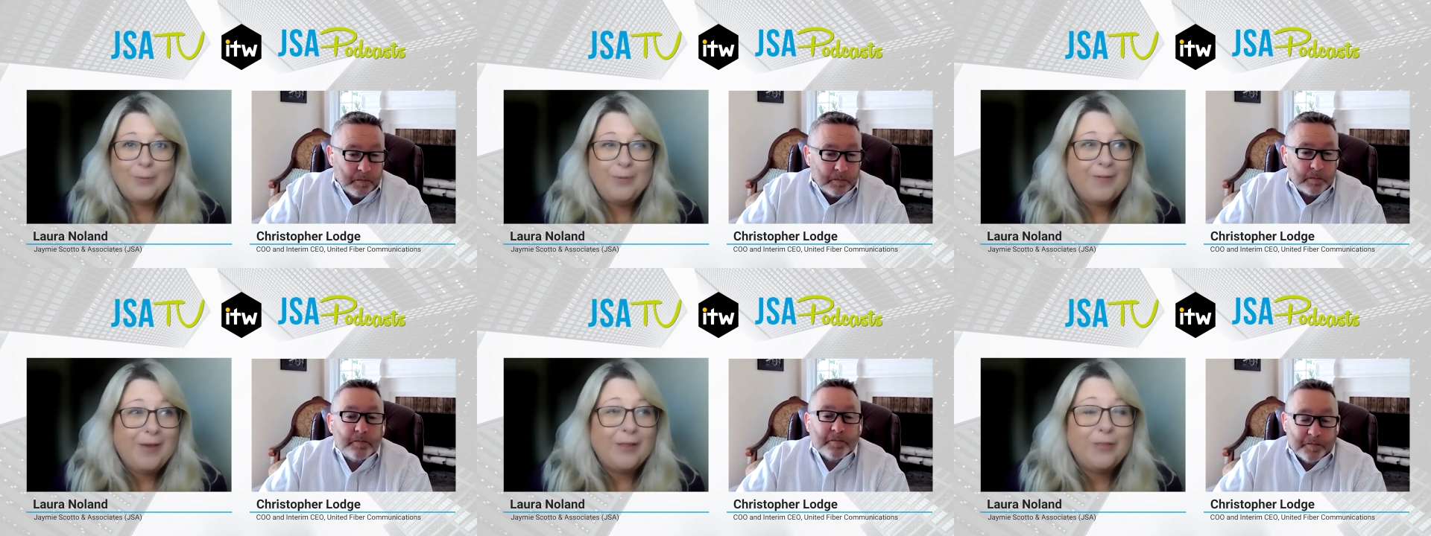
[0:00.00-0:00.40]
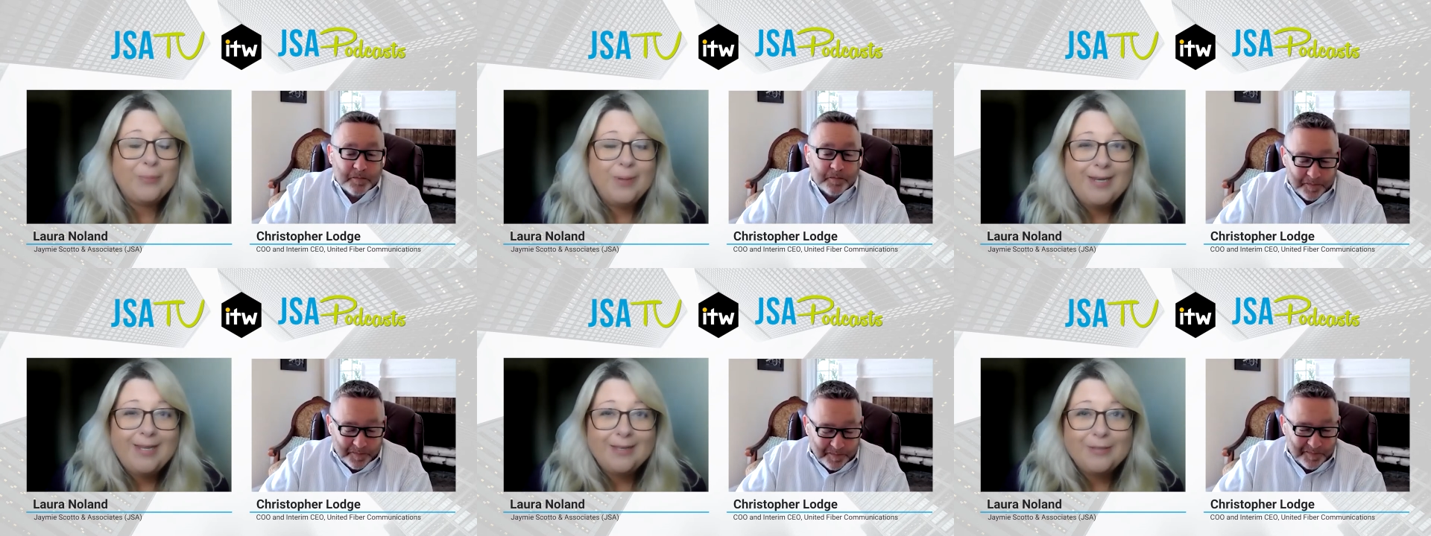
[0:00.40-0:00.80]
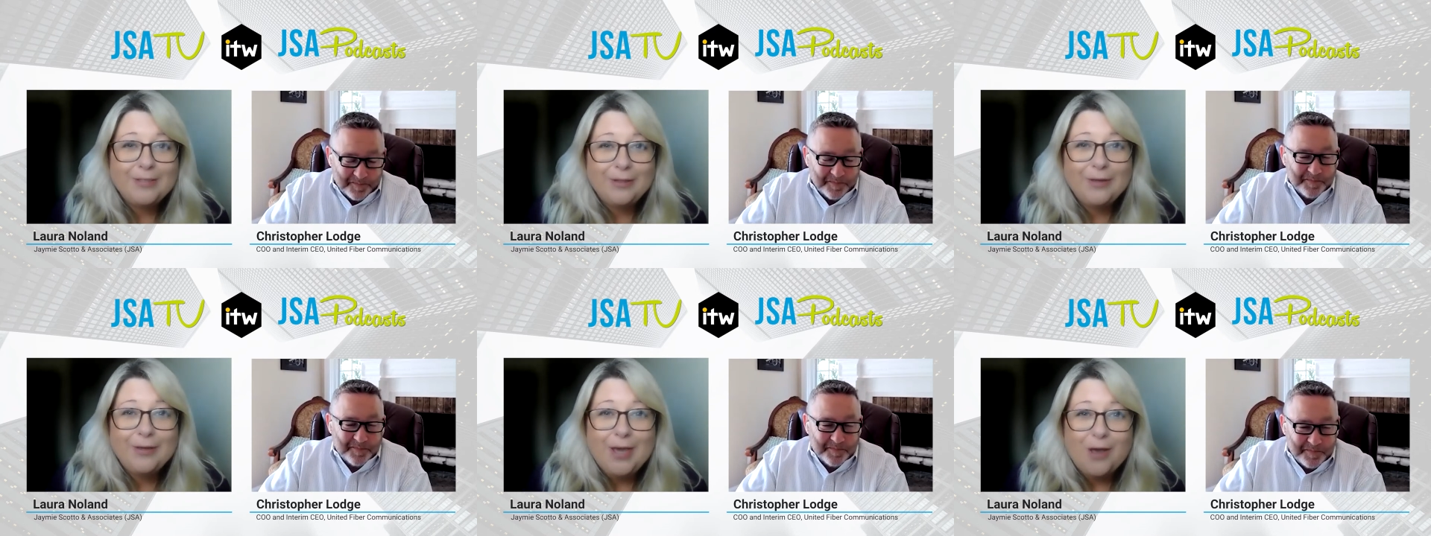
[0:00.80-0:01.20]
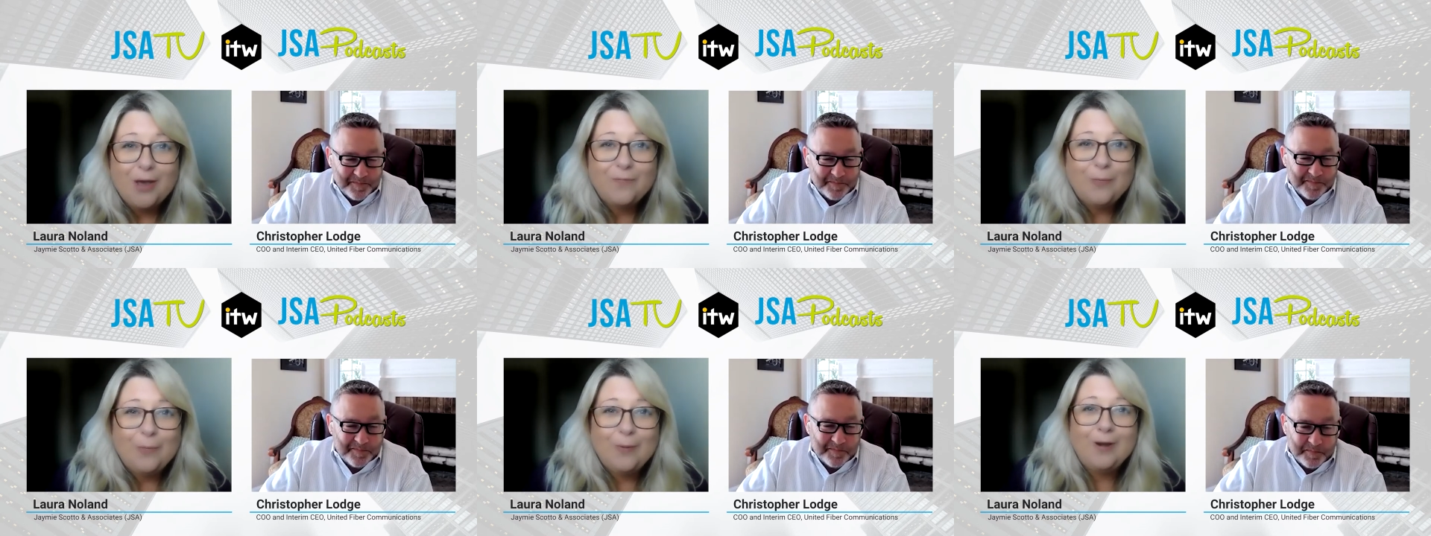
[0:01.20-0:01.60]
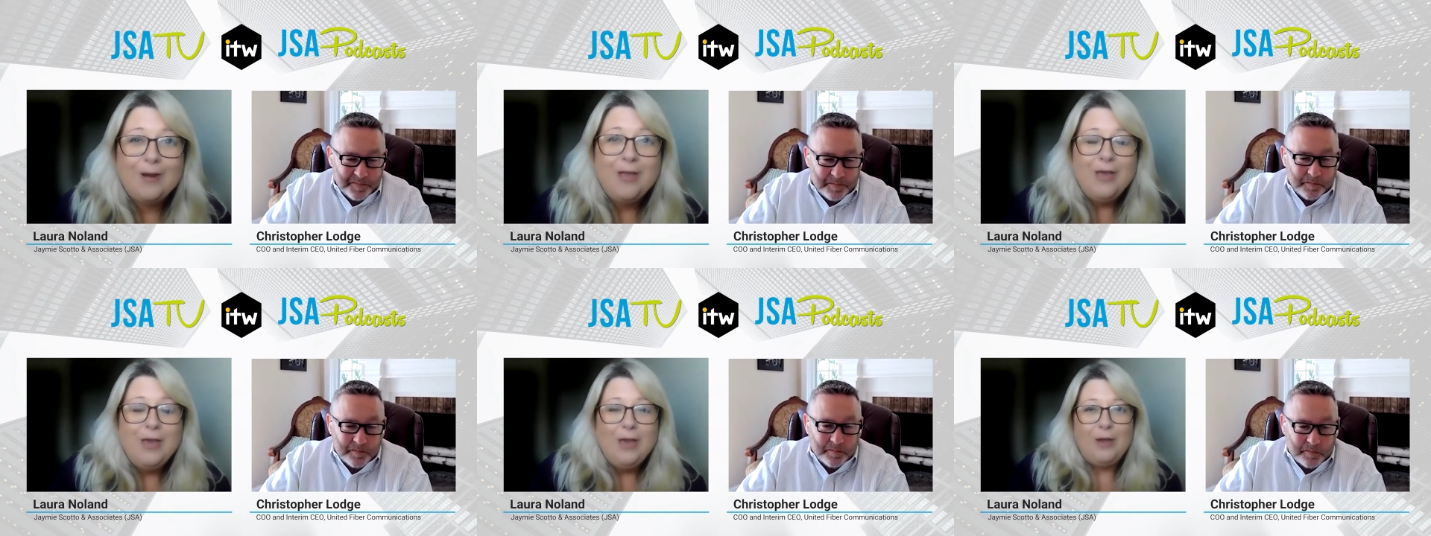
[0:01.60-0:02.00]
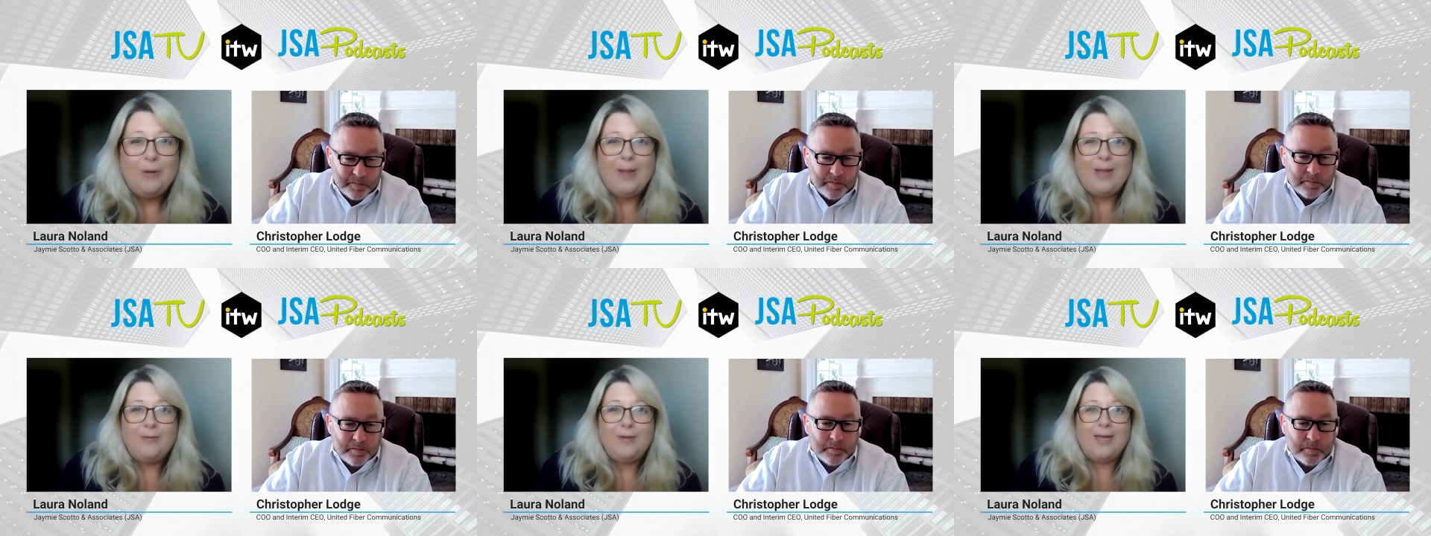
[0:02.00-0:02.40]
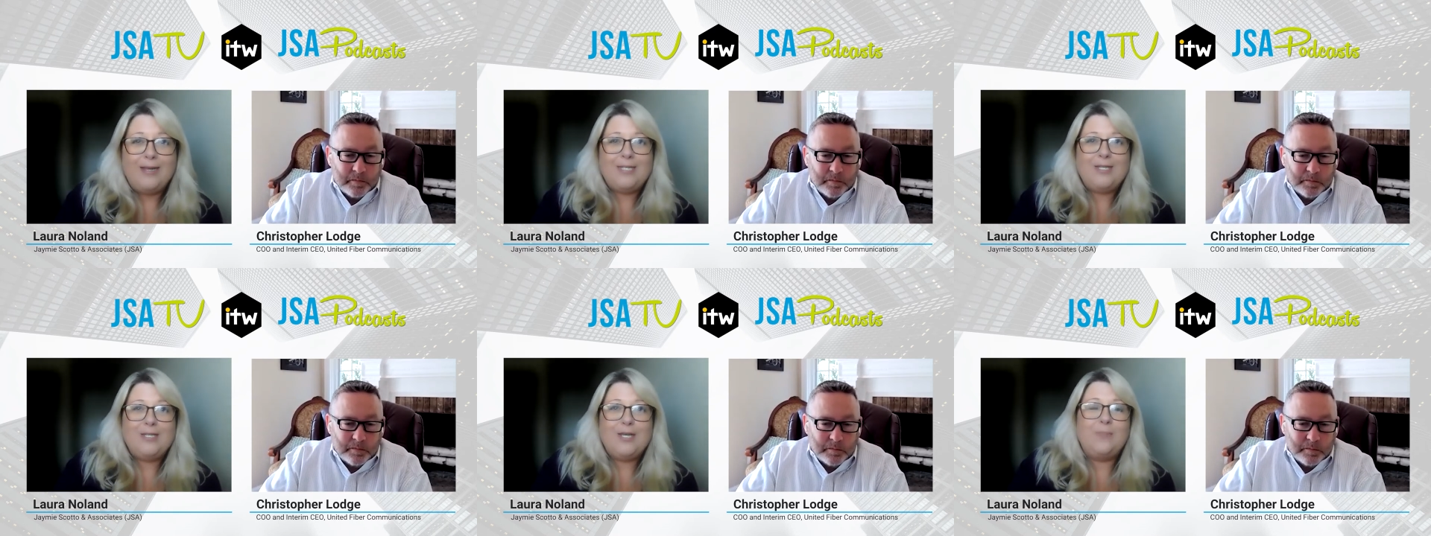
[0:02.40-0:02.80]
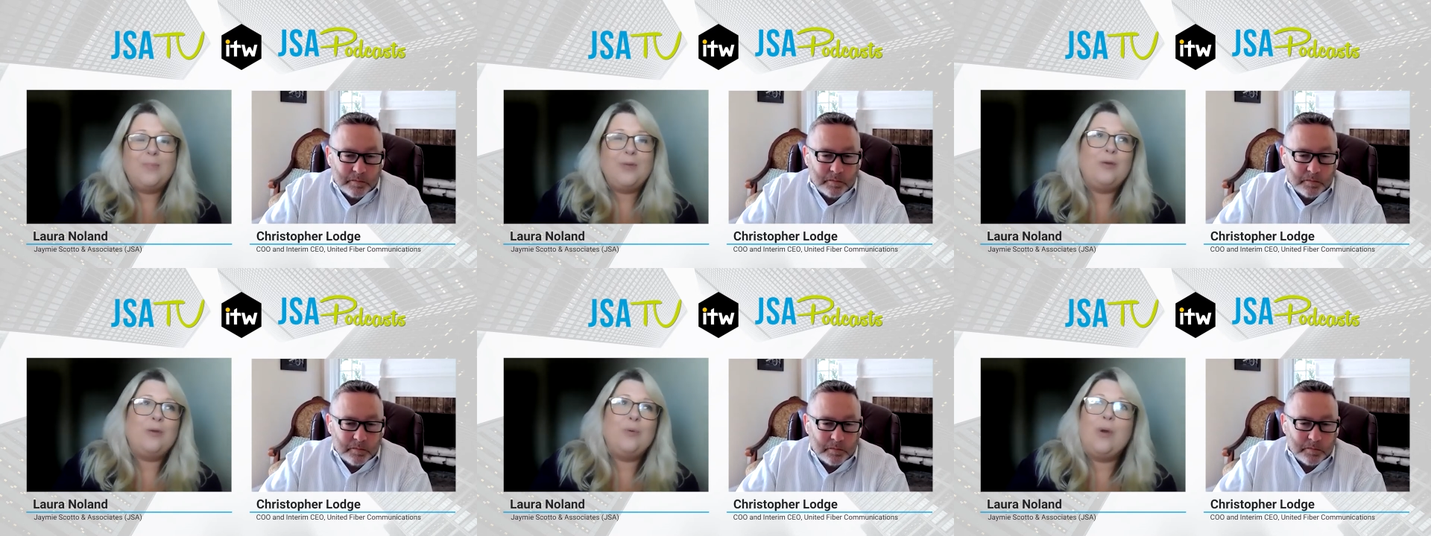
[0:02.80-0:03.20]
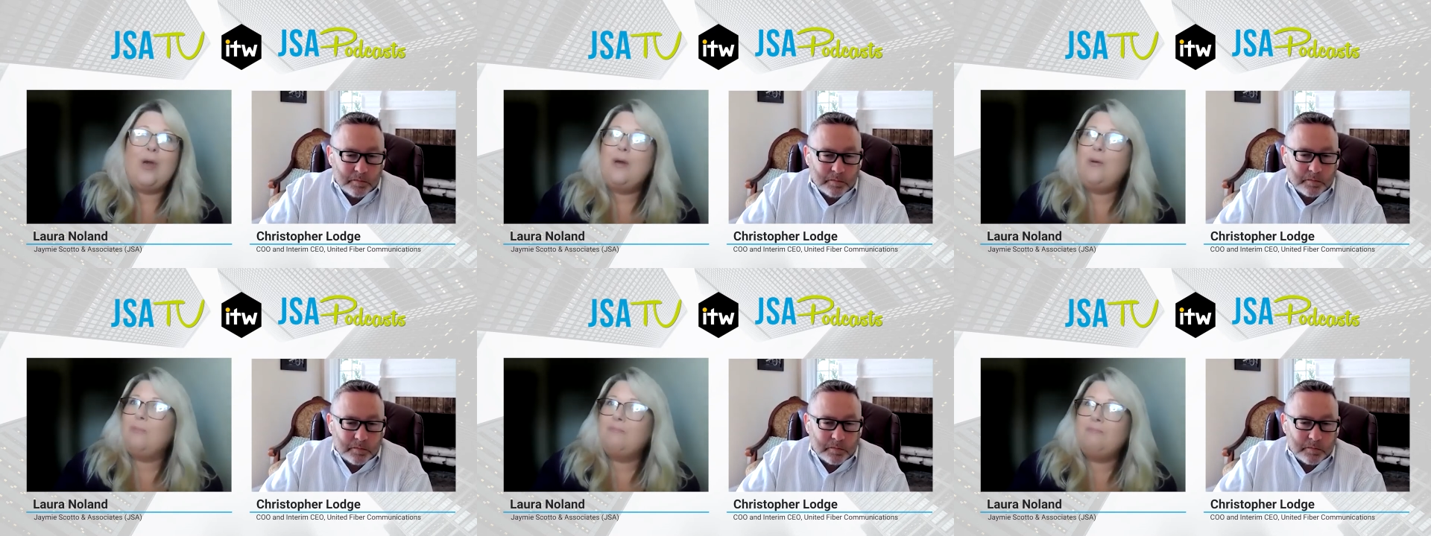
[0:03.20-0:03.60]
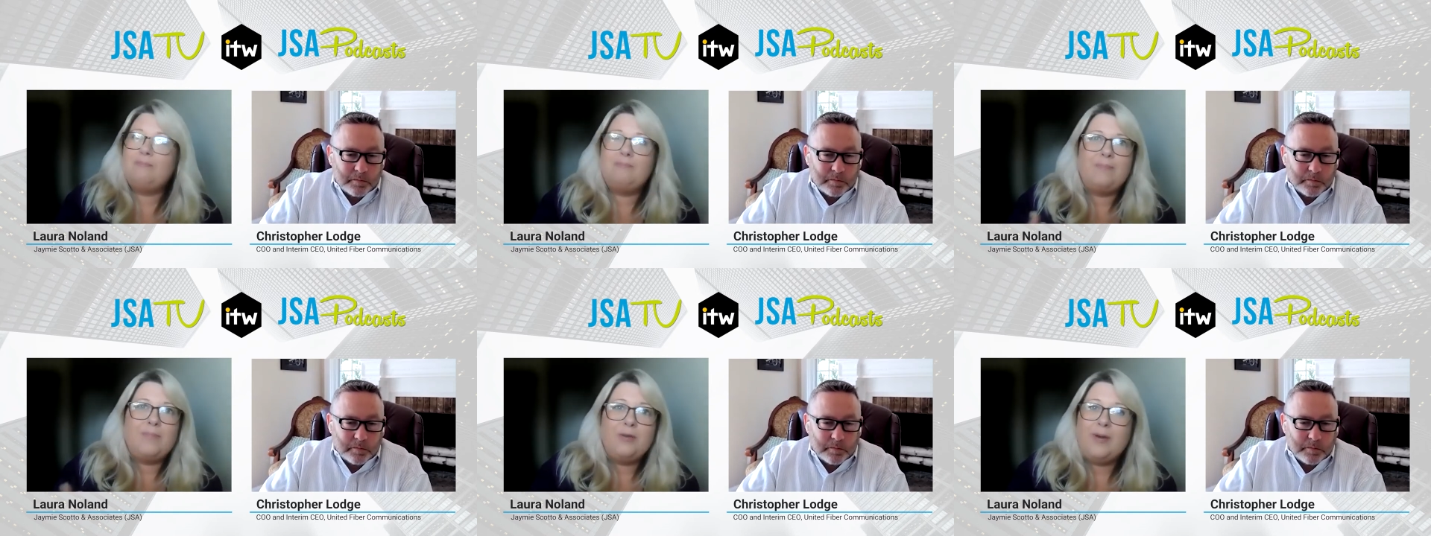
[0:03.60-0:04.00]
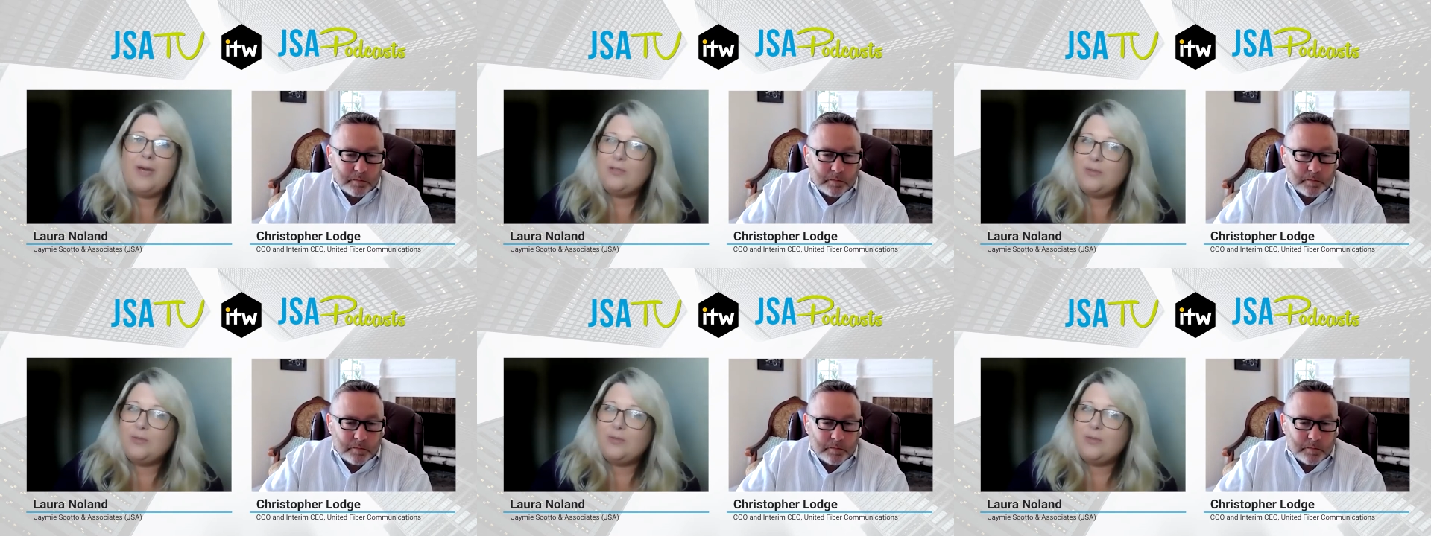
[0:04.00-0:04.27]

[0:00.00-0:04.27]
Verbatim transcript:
Speaker 1: so we've got three deals to look out for around ITW. You